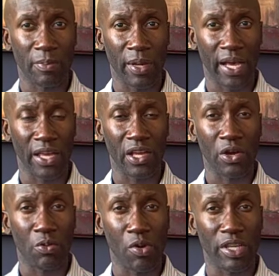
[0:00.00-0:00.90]
by
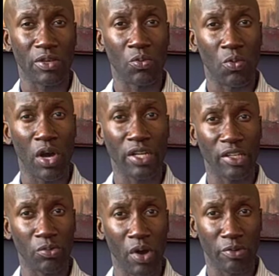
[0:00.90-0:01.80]
working
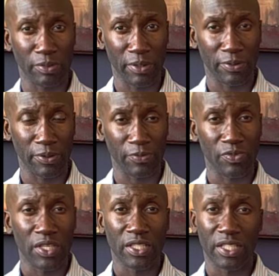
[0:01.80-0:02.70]
one-on-one with people
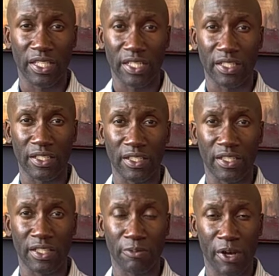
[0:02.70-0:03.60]
to get
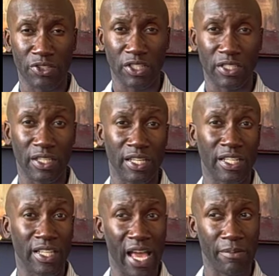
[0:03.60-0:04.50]
the project in
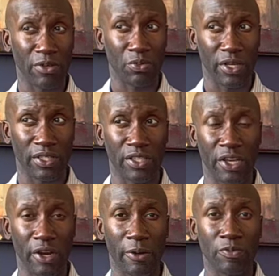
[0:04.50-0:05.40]
alignment with
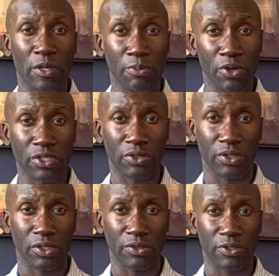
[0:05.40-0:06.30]
their personal
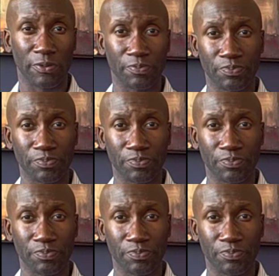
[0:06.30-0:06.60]
goals.